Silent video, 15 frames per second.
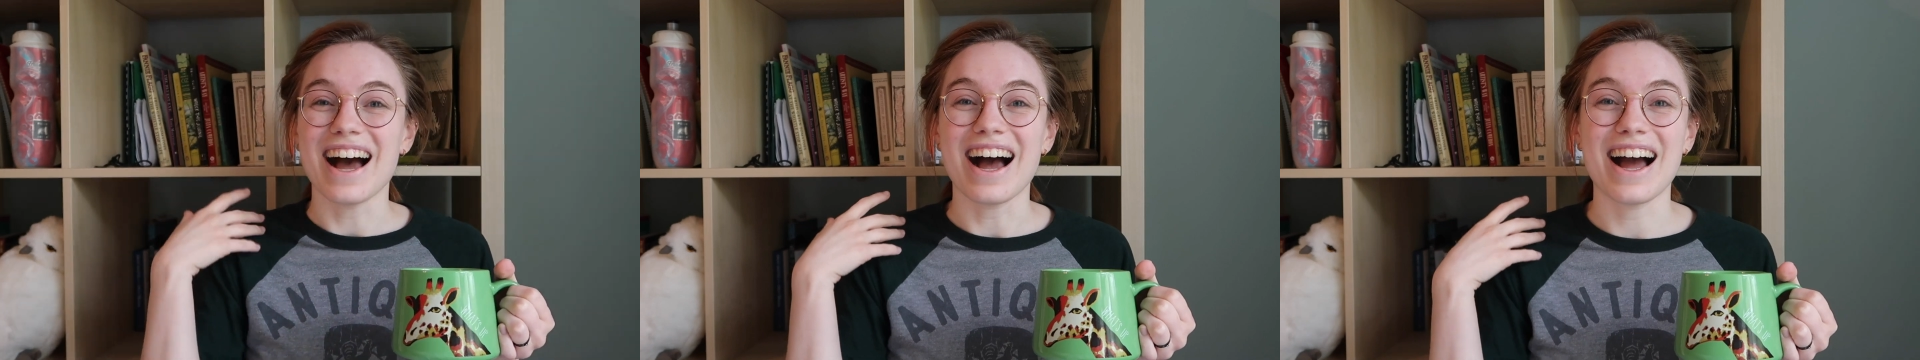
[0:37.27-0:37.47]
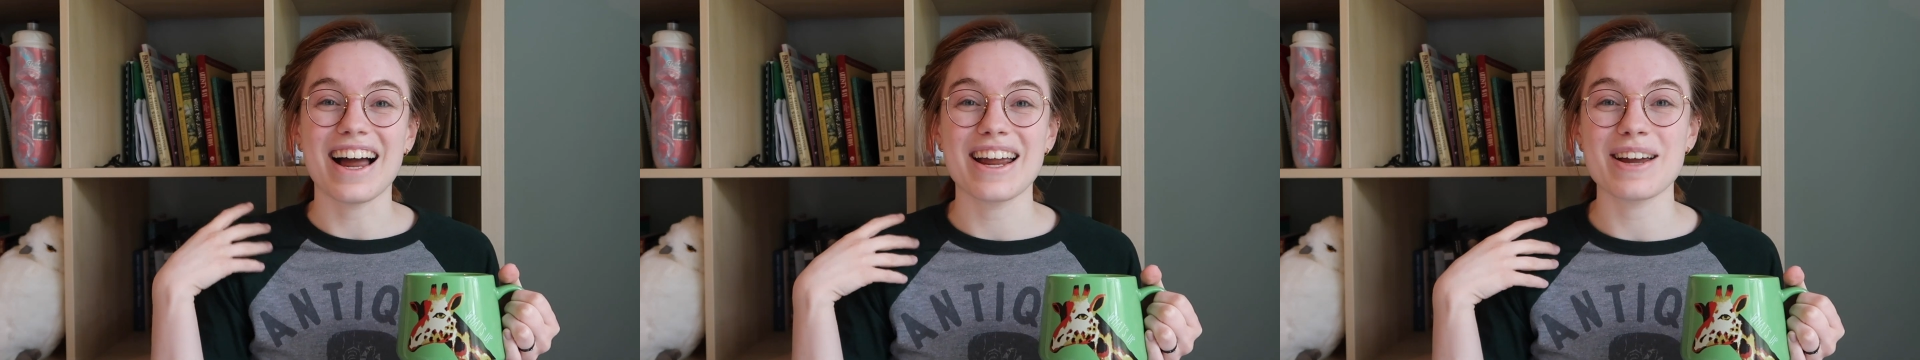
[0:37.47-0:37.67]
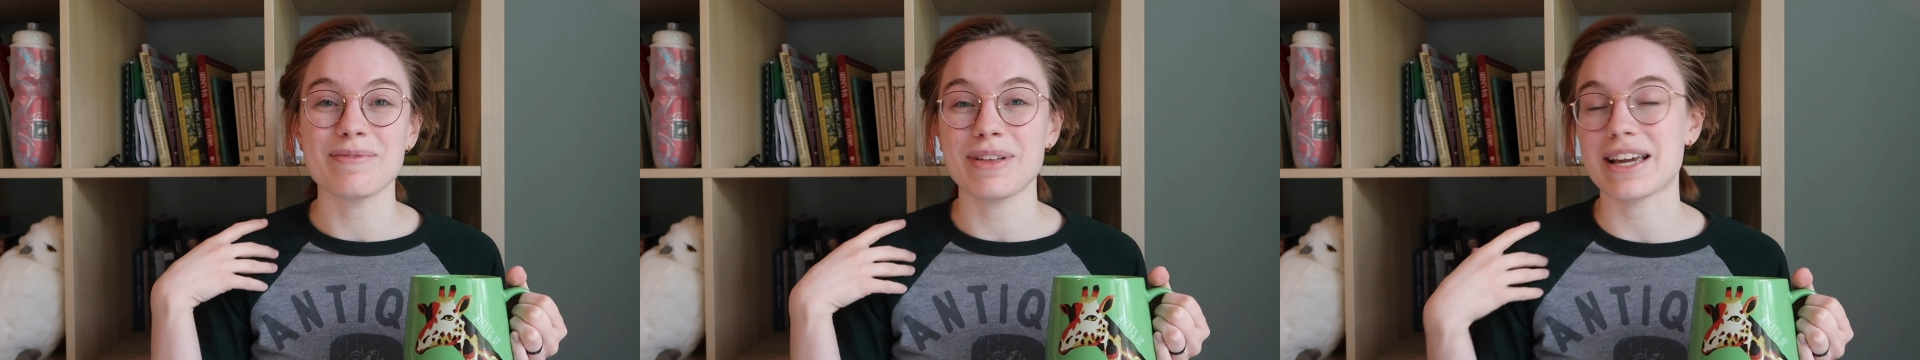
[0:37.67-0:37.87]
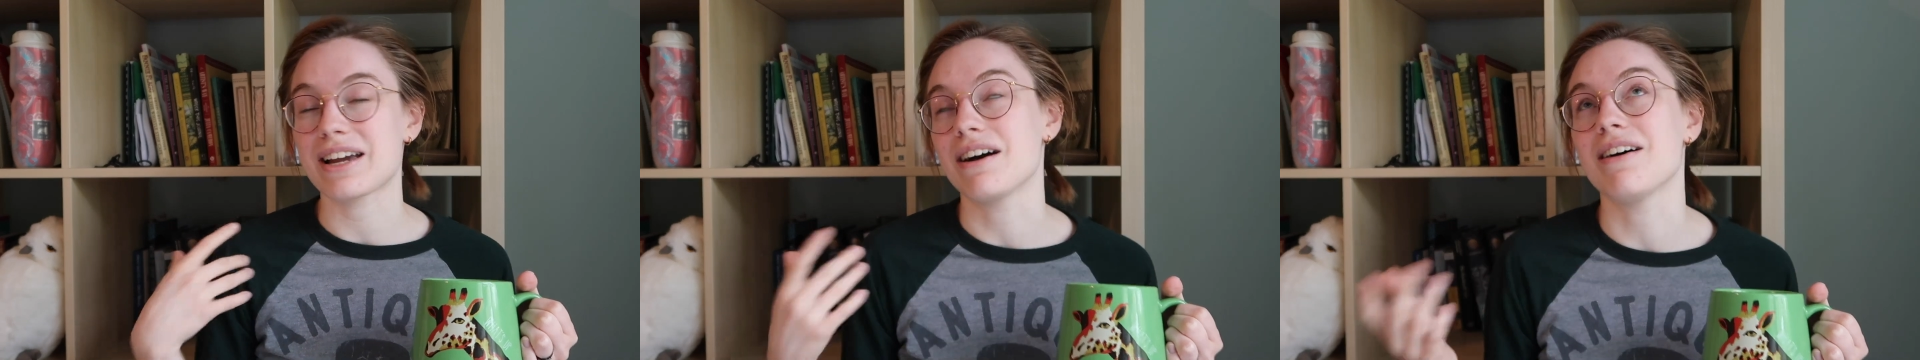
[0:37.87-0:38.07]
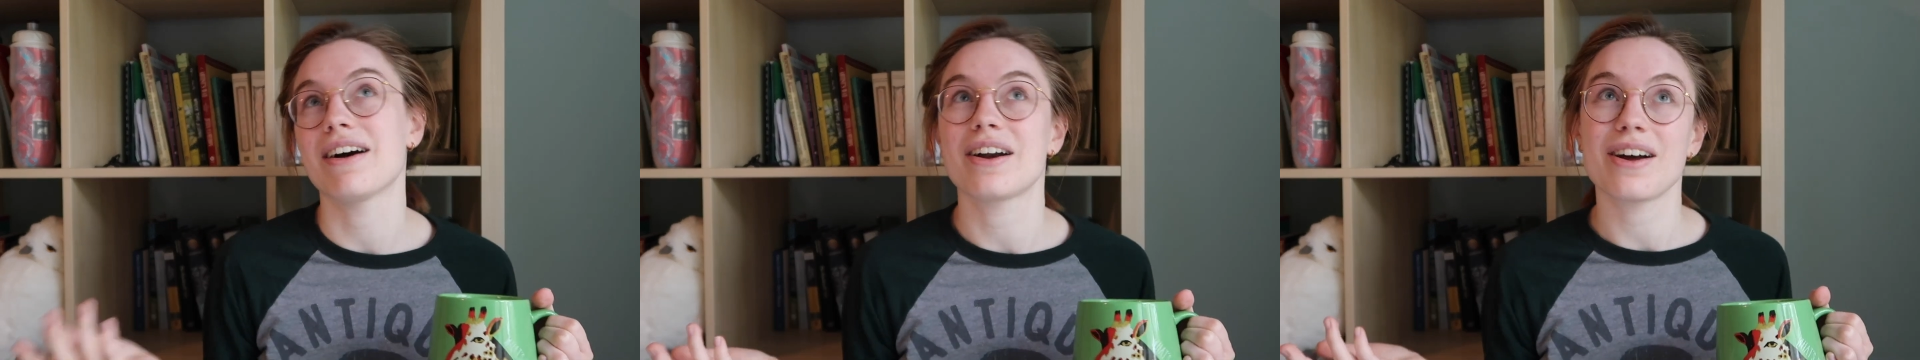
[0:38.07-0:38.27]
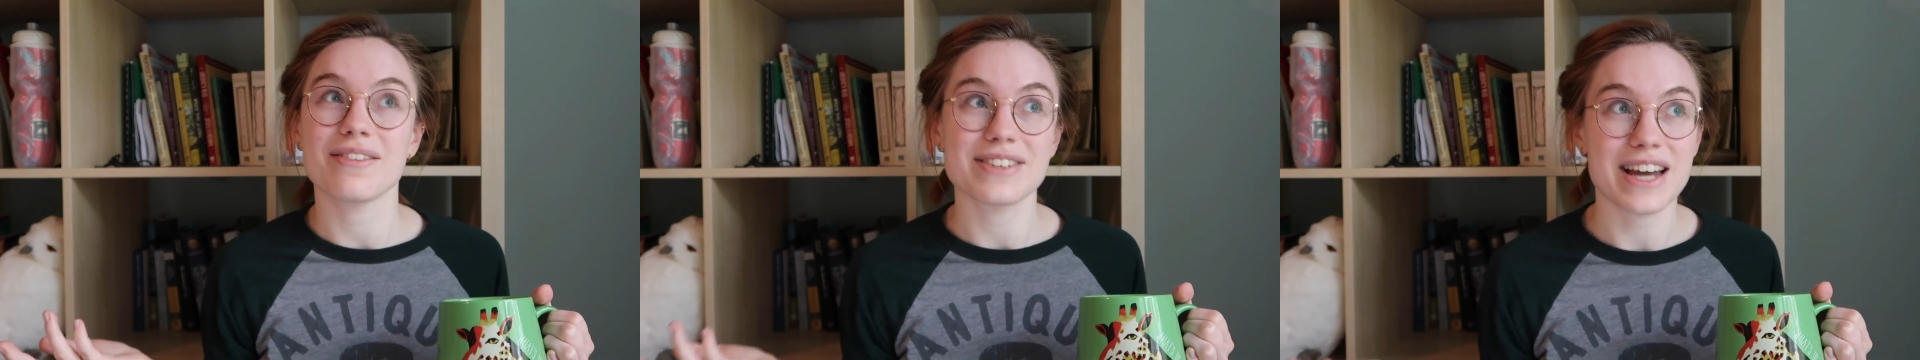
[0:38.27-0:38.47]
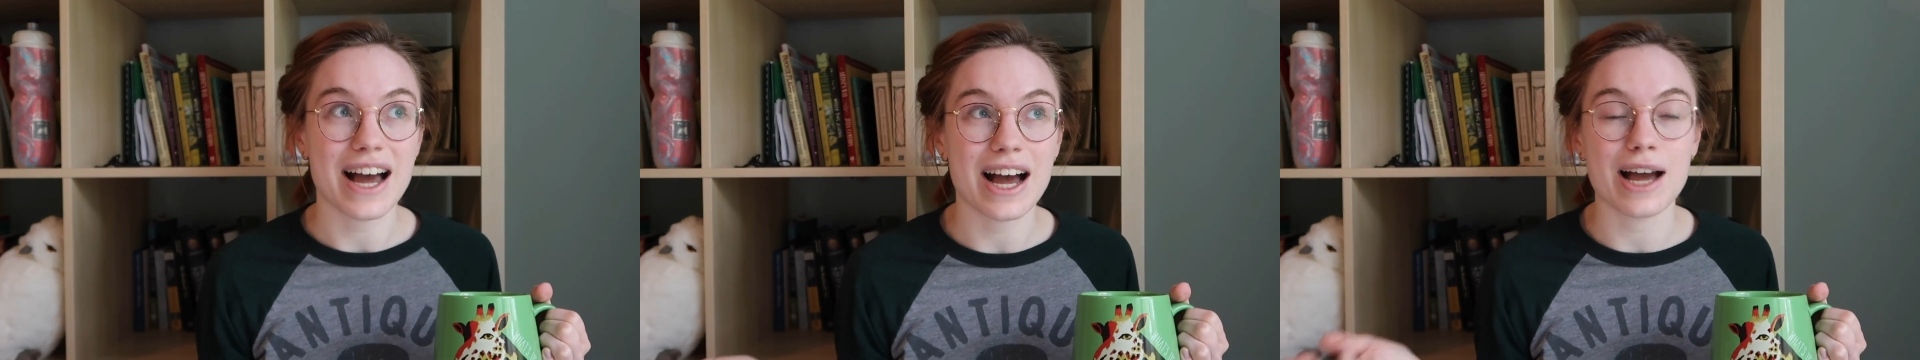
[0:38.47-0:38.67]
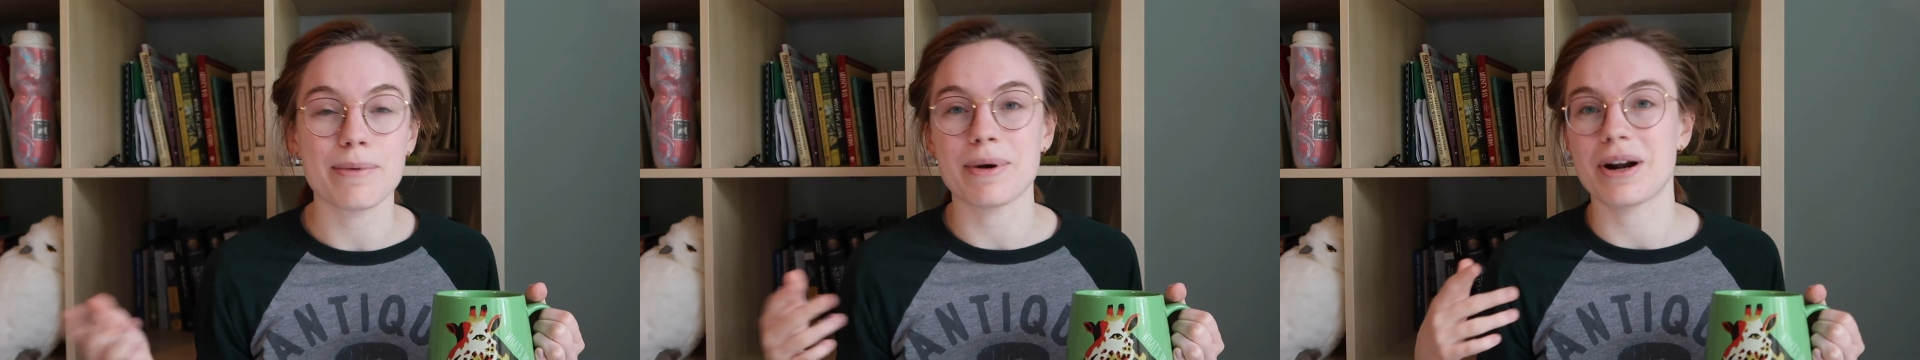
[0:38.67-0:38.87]
I am like, oh, I don't
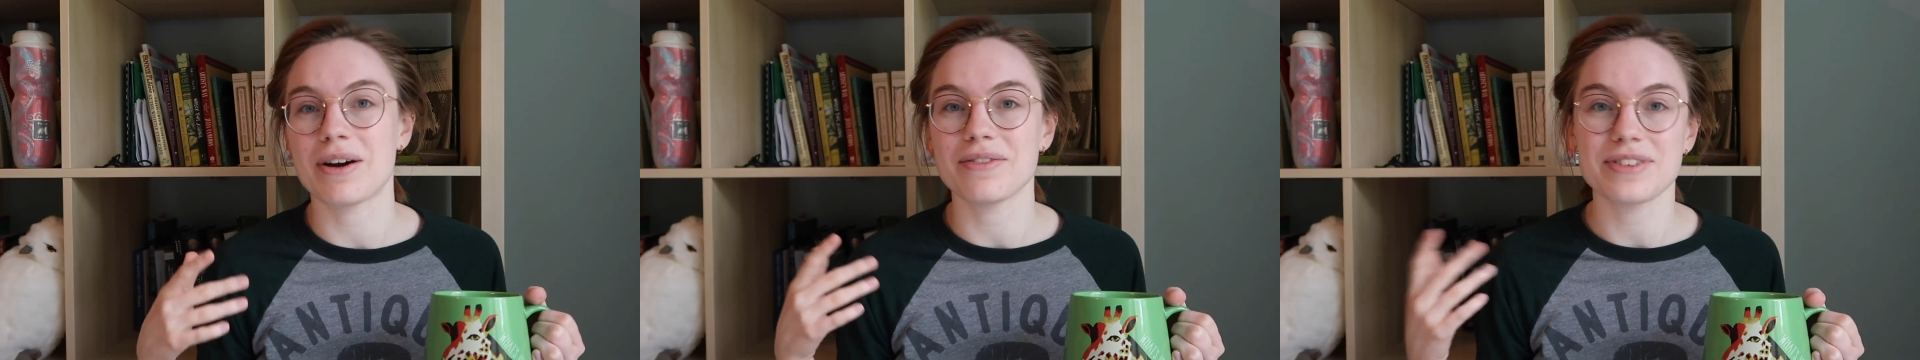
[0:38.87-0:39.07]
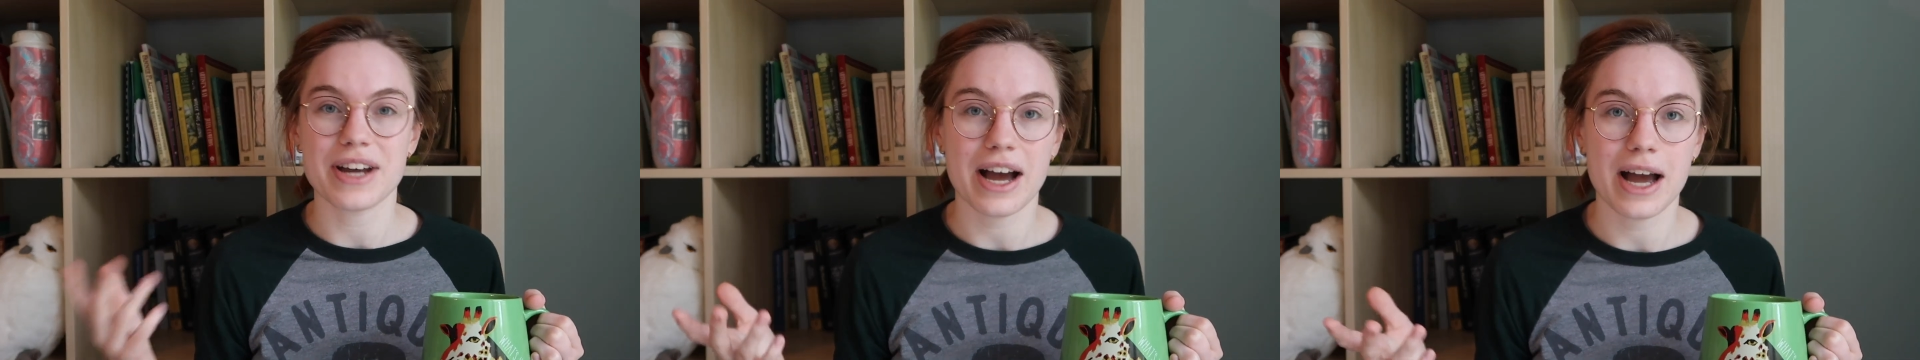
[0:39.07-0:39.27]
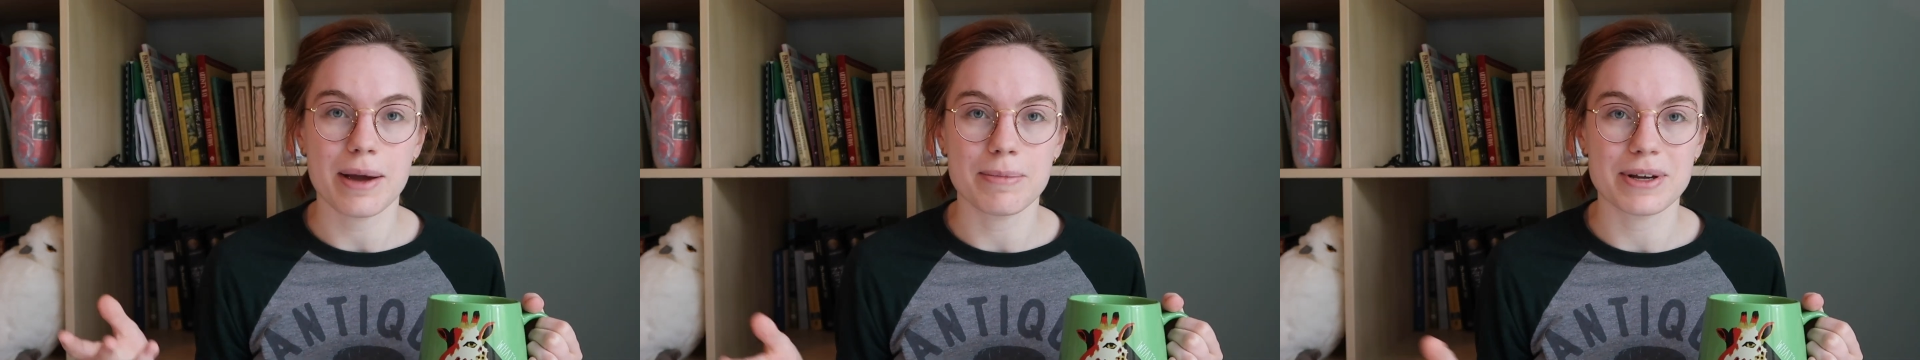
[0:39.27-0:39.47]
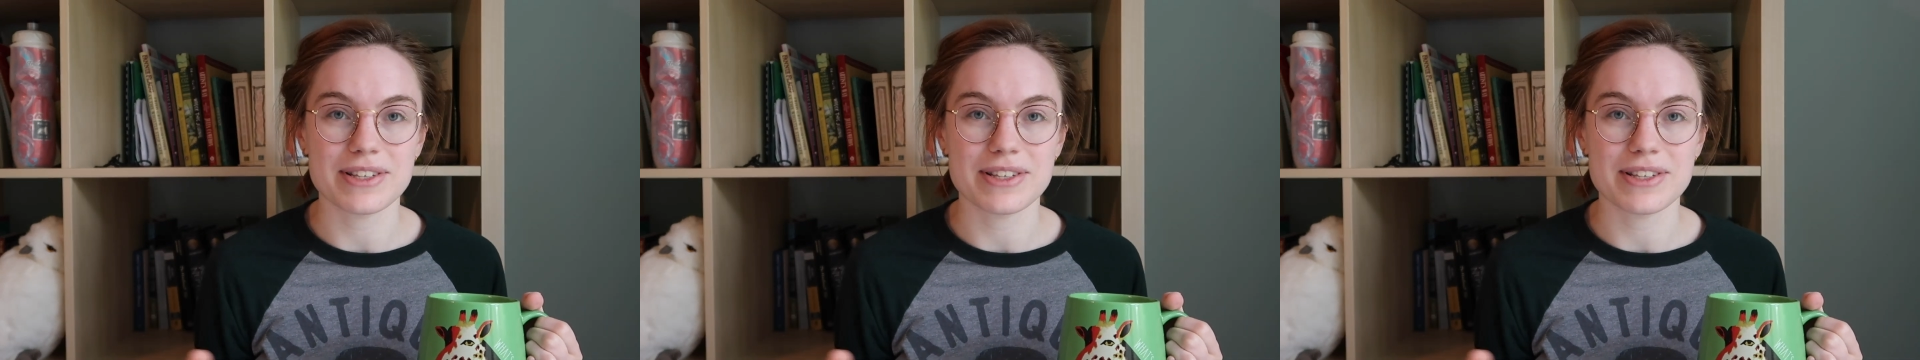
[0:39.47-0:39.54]
have time,